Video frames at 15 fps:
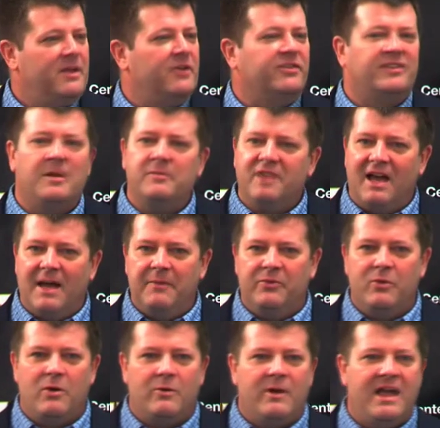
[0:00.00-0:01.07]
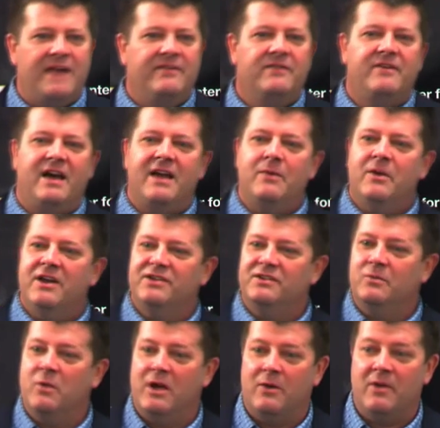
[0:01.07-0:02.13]
There's sometimes where we have an
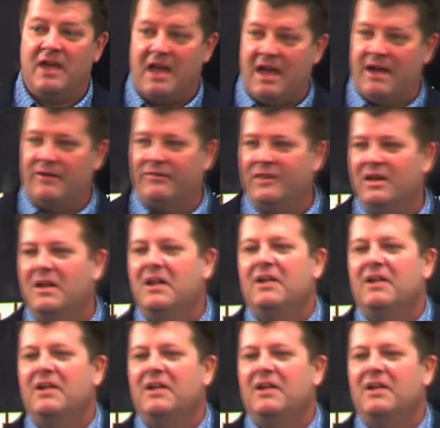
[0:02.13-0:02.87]
evaluation where we have